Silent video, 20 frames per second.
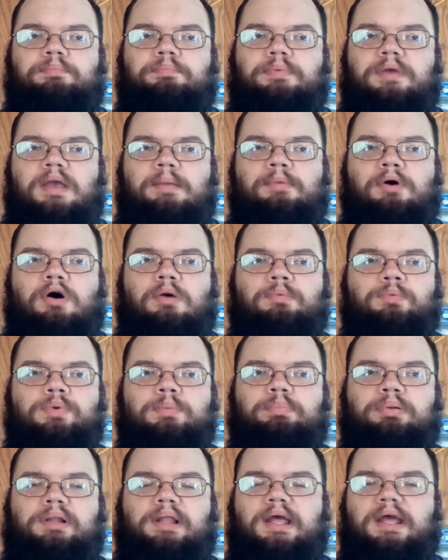came home, we
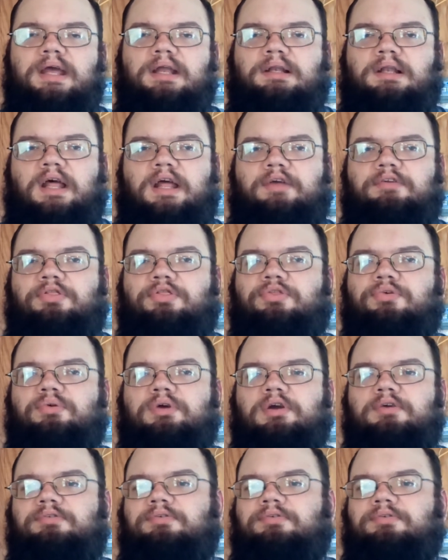played like 3 or